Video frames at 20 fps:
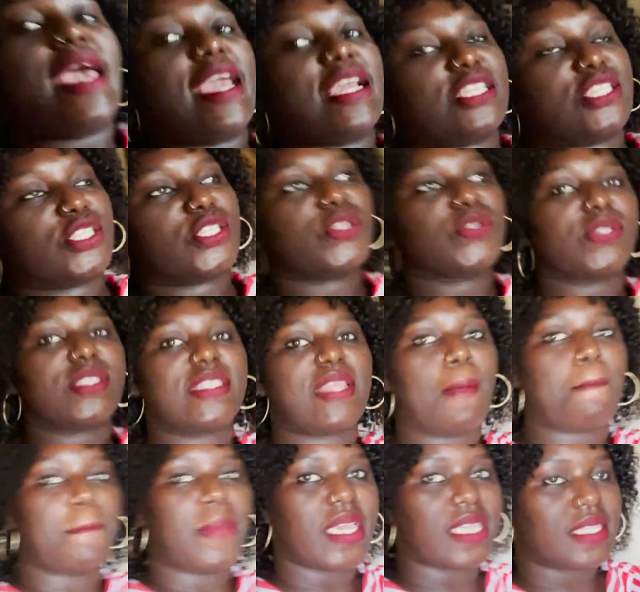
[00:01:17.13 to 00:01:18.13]
Excuse the
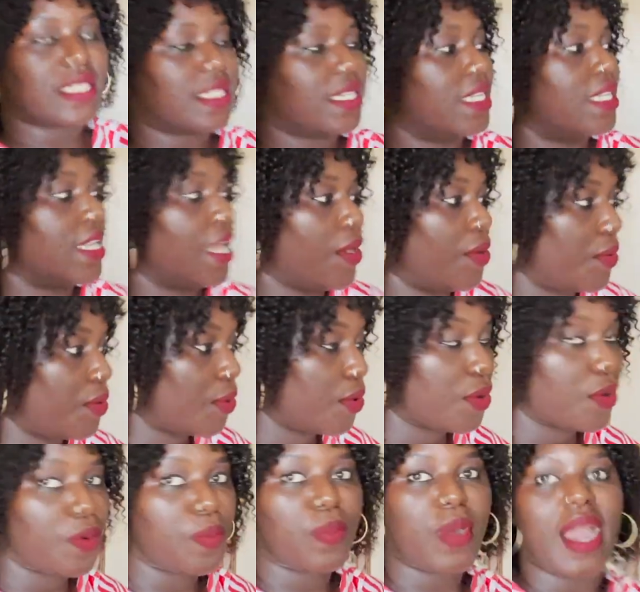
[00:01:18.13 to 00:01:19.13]
mess in the
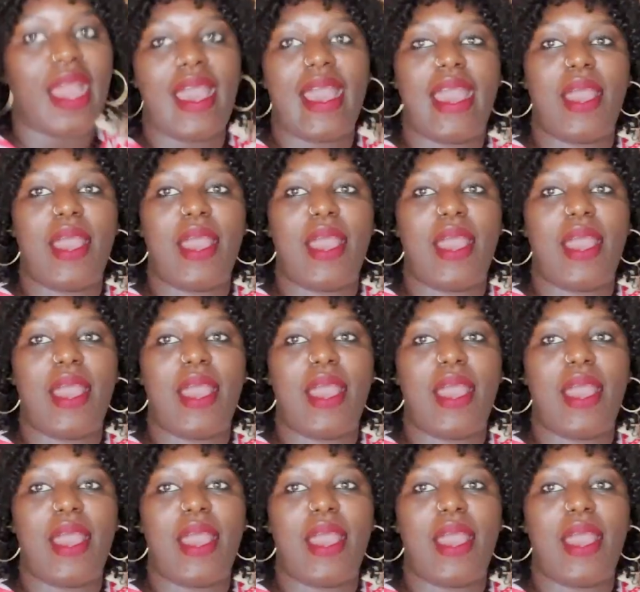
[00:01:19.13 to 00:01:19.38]
room.